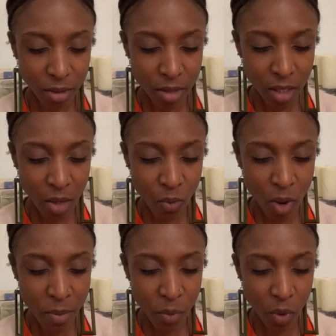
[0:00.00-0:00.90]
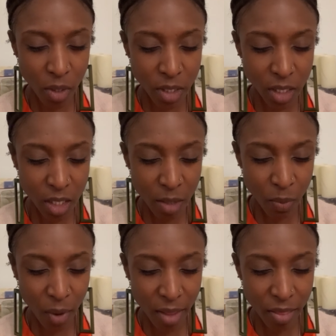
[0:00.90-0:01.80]
Take one more deep
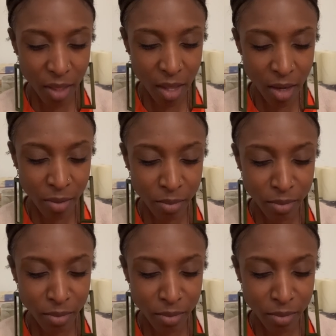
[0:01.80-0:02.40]
breath in